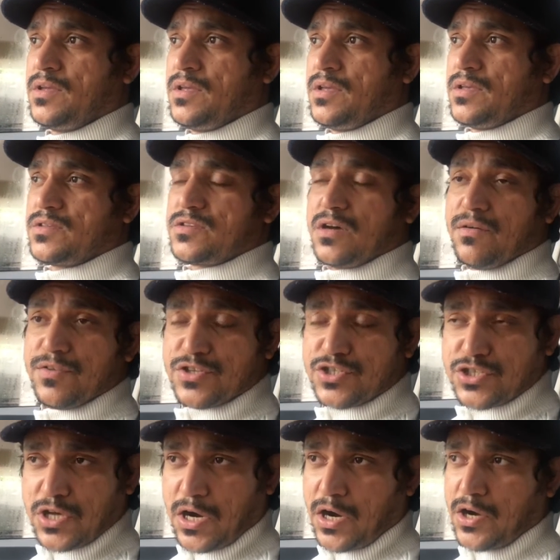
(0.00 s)
service
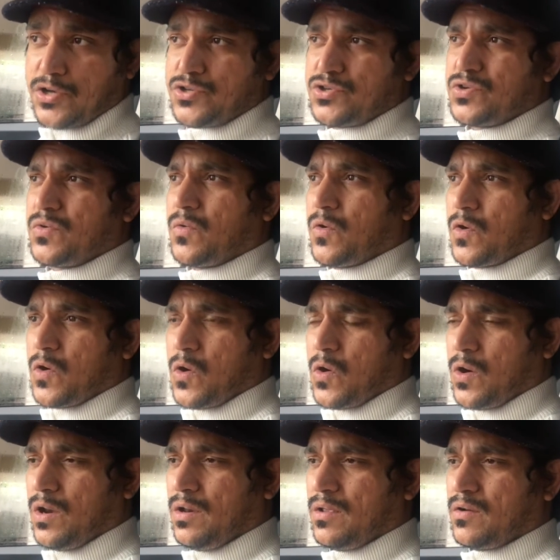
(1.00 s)
charge or
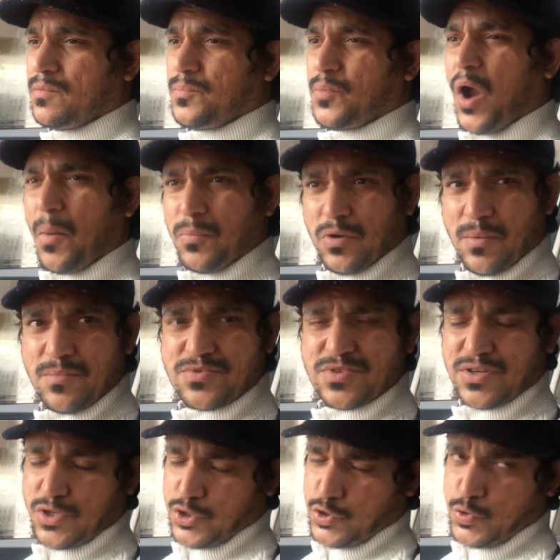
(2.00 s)
all, problems
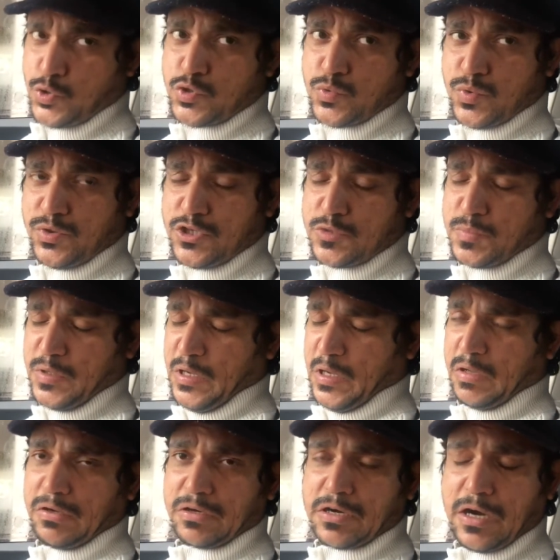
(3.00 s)
and issues with this
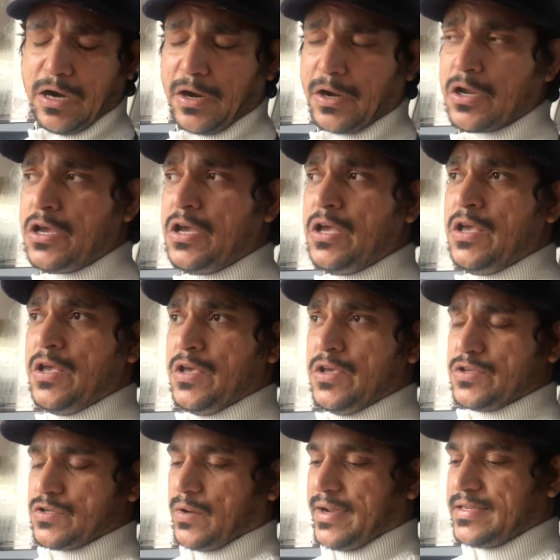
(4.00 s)
particular car.
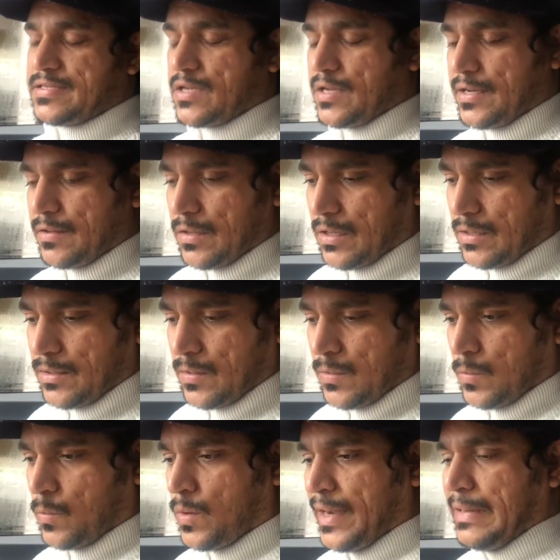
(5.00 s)
So I said,
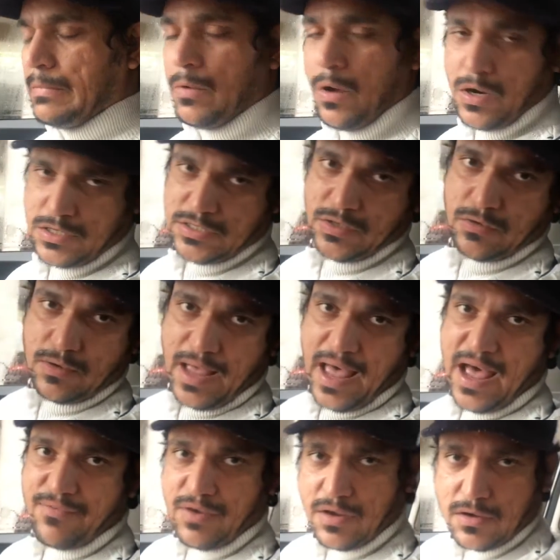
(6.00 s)
why not,
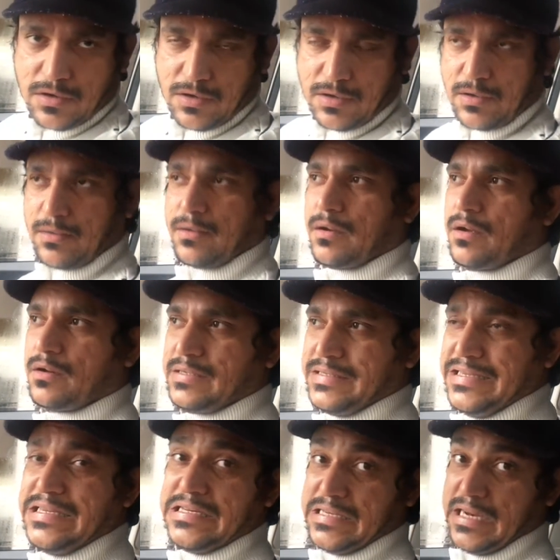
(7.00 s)
have a
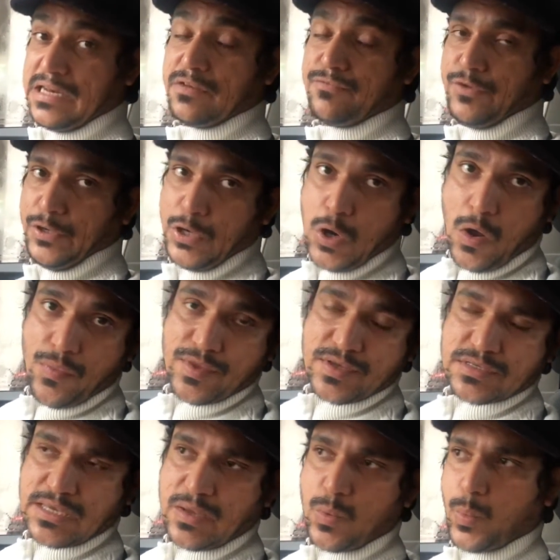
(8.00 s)
detailed video on the
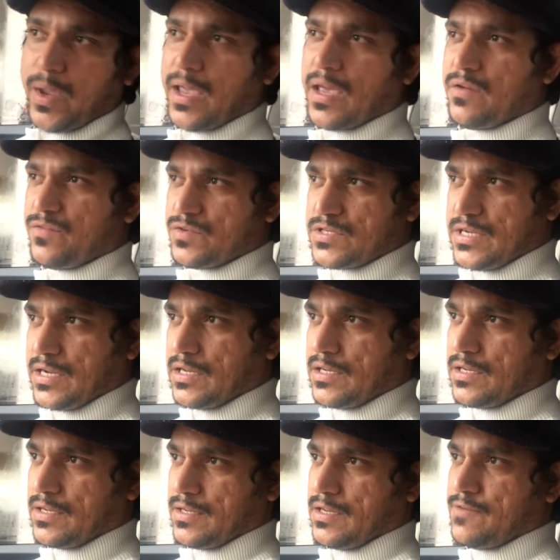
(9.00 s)
same where every single
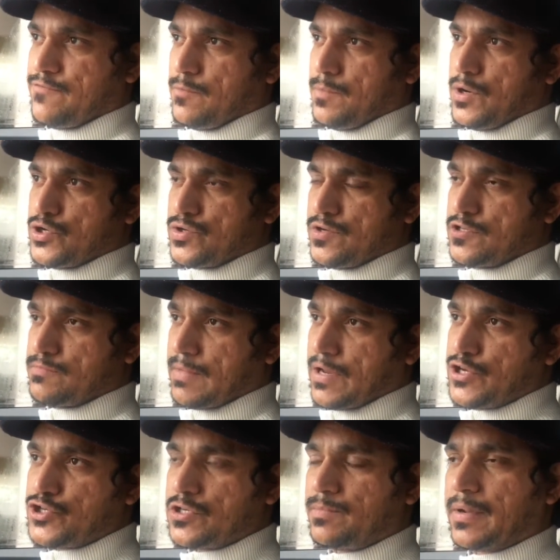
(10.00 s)
information is
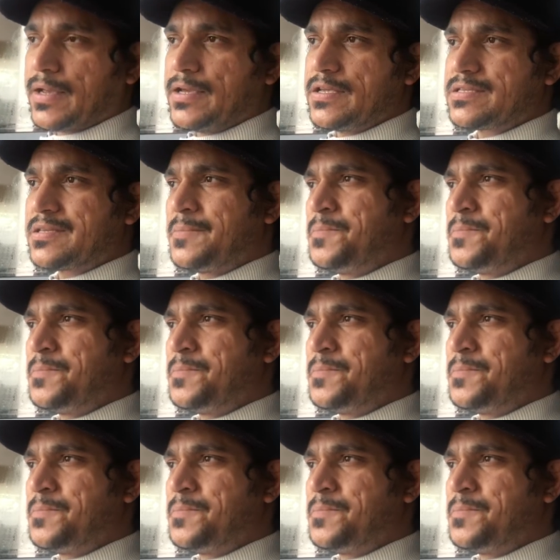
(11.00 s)
mentioned, because